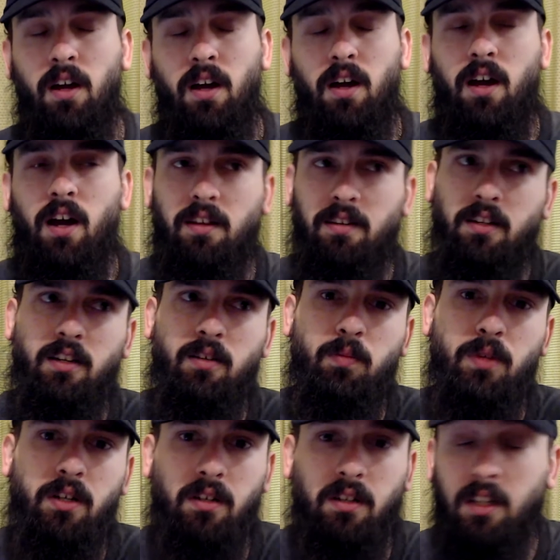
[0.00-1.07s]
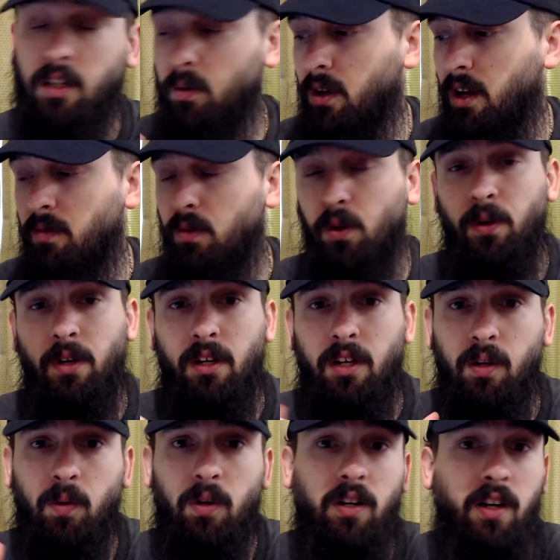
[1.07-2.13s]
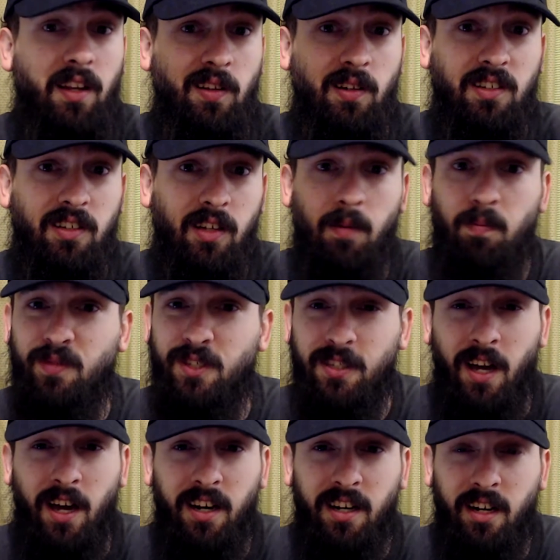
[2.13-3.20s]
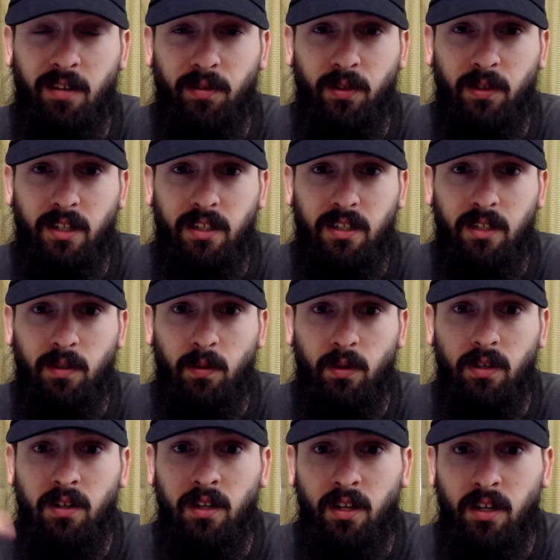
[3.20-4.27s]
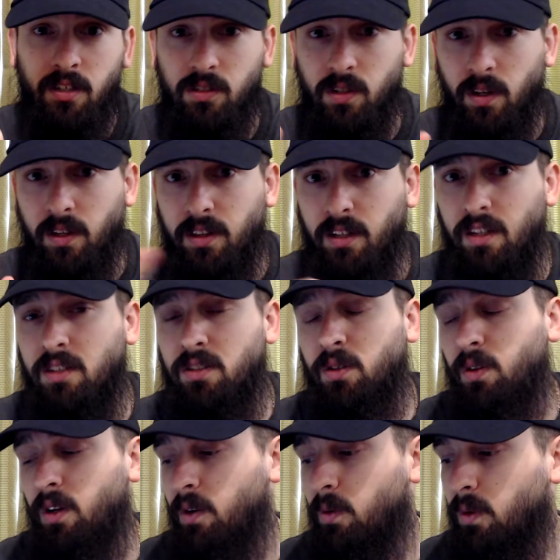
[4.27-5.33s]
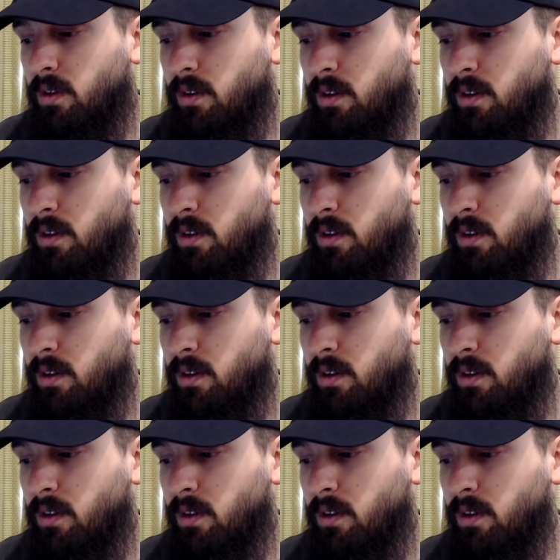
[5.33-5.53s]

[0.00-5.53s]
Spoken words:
I think it being a evergreen keyword, and I looked it up. It's not an evergreen keyword, so I think that's a great one.